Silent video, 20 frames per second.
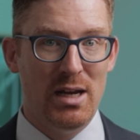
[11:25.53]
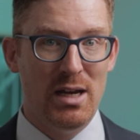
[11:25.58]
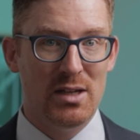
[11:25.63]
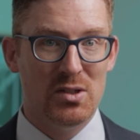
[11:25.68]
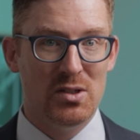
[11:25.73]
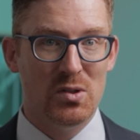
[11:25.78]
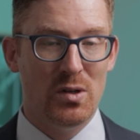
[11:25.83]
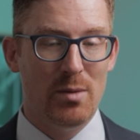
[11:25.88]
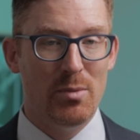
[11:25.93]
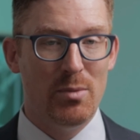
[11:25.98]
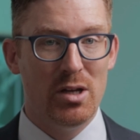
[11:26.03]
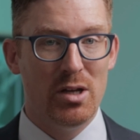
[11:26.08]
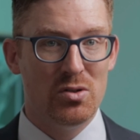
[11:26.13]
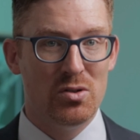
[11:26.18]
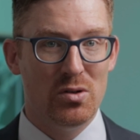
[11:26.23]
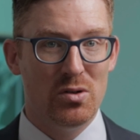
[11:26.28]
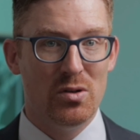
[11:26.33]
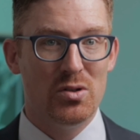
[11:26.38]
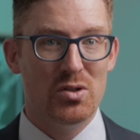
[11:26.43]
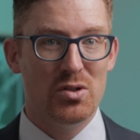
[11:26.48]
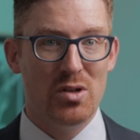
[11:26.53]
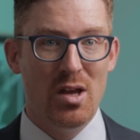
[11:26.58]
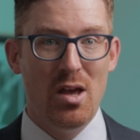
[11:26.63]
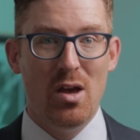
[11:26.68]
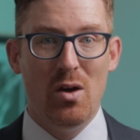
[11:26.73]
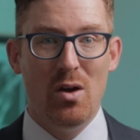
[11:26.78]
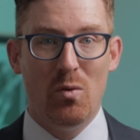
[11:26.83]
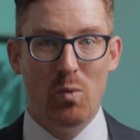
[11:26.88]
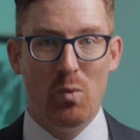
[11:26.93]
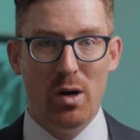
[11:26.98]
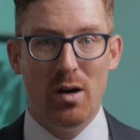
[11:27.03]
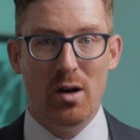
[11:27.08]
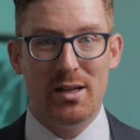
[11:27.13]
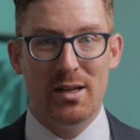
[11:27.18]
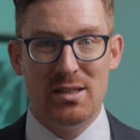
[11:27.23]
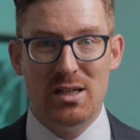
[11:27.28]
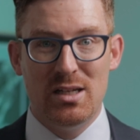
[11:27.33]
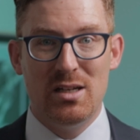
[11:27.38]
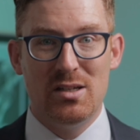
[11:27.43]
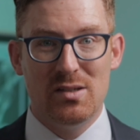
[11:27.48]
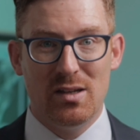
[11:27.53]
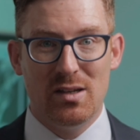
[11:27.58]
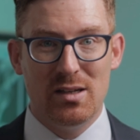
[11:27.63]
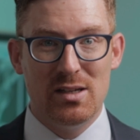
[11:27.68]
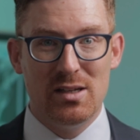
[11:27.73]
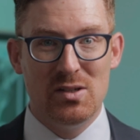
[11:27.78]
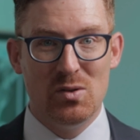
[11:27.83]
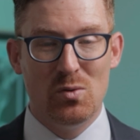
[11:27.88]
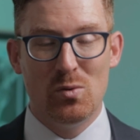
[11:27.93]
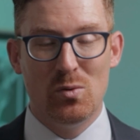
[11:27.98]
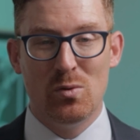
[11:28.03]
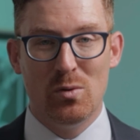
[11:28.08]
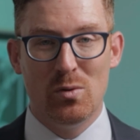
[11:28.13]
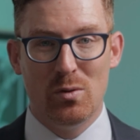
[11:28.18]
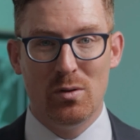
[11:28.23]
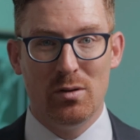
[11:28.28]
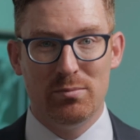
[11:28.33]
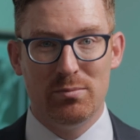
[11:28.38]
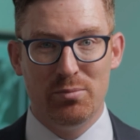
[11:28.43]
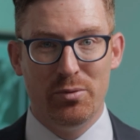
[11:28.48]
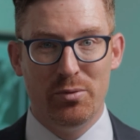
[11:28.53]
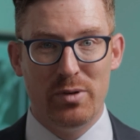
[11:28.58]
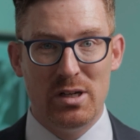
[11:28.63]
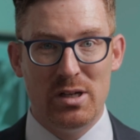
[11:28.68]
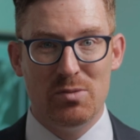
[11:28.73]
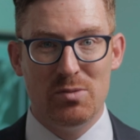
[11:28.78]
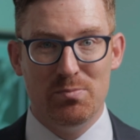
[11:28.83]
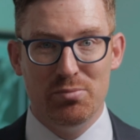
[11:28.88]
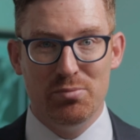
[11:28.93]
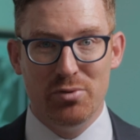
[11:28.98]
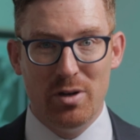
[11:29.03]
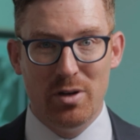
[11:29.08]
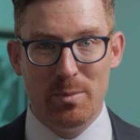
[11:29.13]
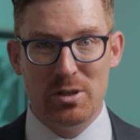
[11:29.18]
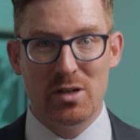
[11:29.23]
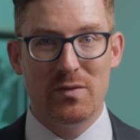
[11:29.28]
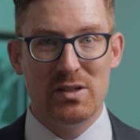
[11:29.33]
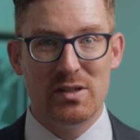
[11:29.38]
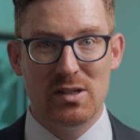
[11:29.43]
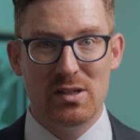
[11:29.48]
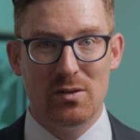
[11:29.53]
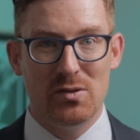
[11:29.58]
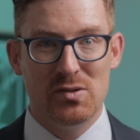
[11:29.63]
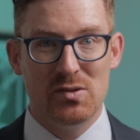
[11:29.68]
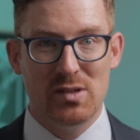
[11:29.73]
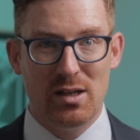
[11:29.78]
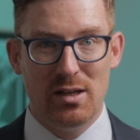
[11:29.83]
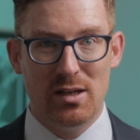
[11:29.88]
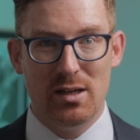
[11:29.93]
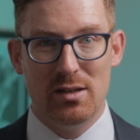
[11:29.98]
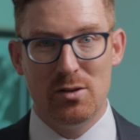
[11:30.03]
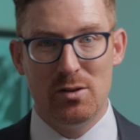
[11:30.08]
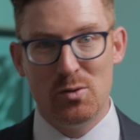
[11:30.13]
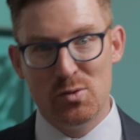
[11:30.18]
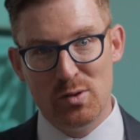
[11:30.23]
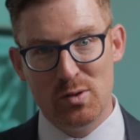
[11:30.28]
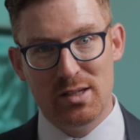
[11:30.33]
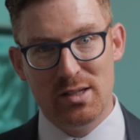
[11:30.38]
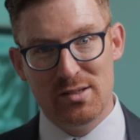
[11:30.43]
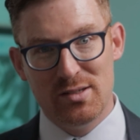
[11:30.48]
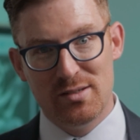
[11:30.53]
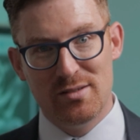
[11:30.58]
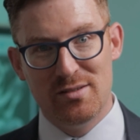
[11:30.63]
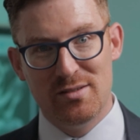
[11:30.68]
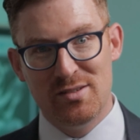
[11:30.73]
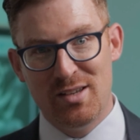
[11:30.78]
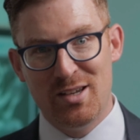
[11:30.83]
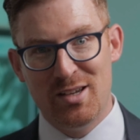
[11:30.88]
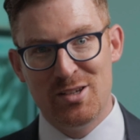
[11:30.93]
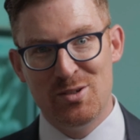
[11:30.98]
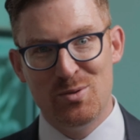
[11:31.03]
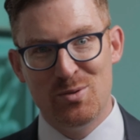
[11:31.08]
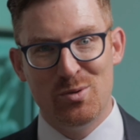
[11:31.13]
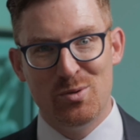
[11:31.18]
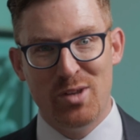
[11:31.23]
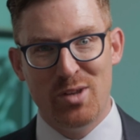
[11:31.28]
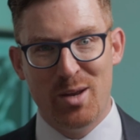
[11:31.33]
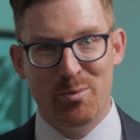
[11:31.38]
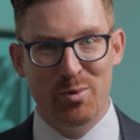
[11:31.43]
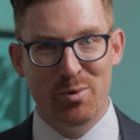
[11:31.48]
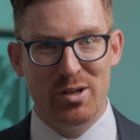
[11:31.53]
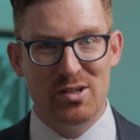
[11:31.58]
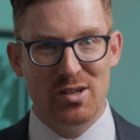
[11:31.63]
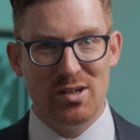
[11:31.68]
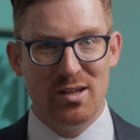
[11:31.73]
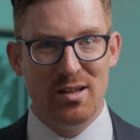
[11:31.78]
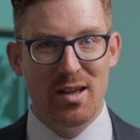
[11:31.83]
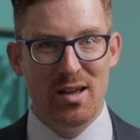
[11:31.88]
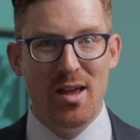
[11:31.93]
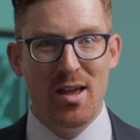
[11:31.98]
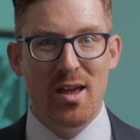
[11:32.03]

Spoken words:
pastor at my church where I teach Sunday school or preach pretty much every single Sunday. Usually it's Sunday school, not preaching.